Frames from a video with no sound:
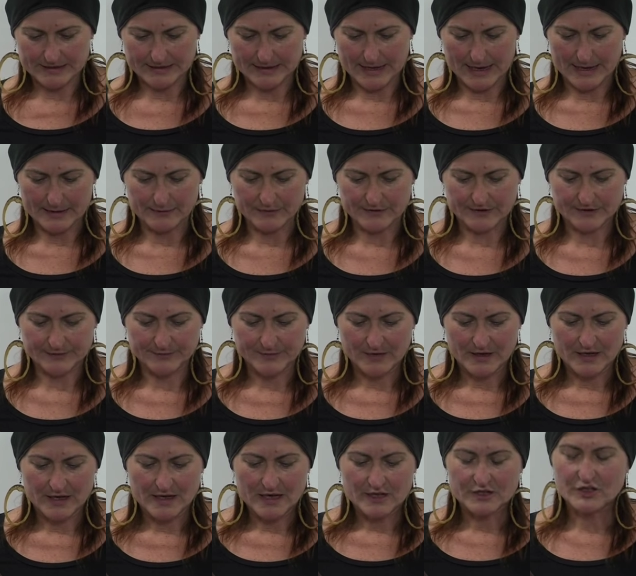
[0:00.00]
slaves.
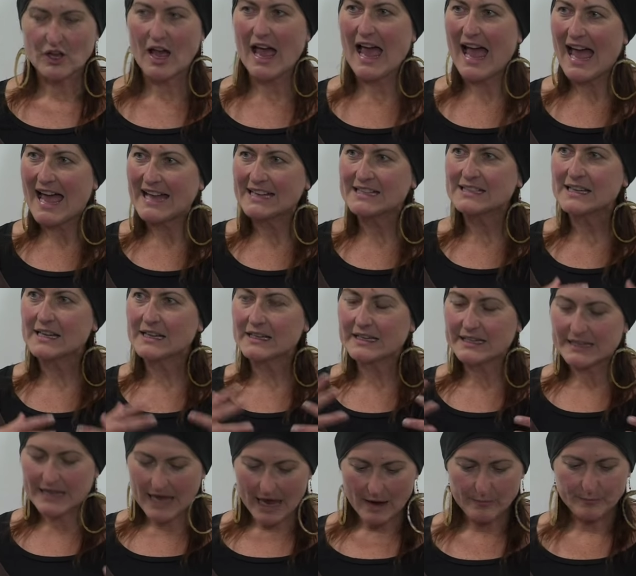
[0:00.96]
So under
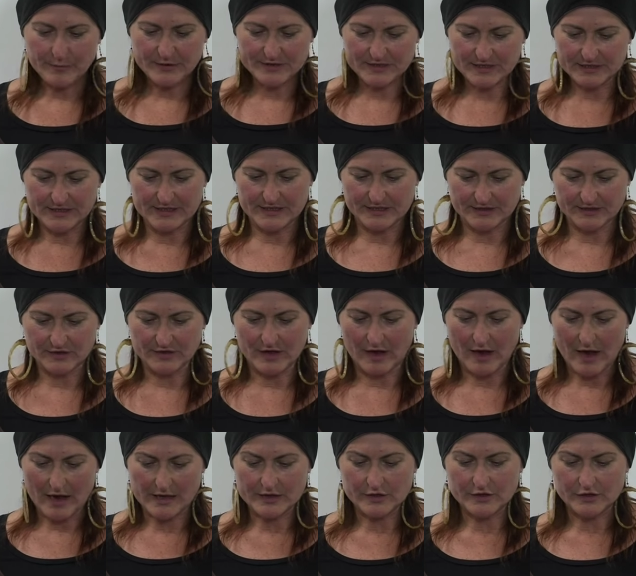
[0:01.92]
capitalist
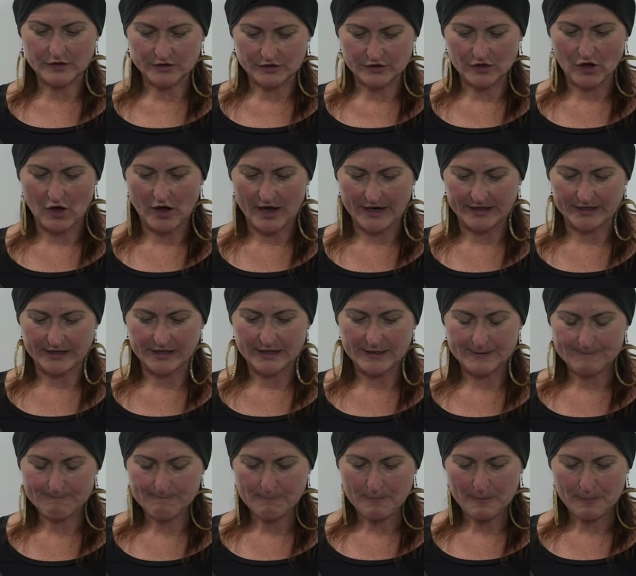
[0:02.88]

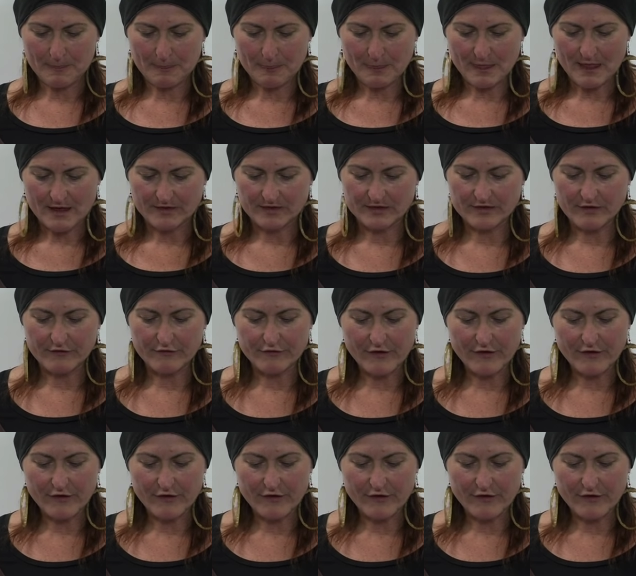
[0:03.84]
society, the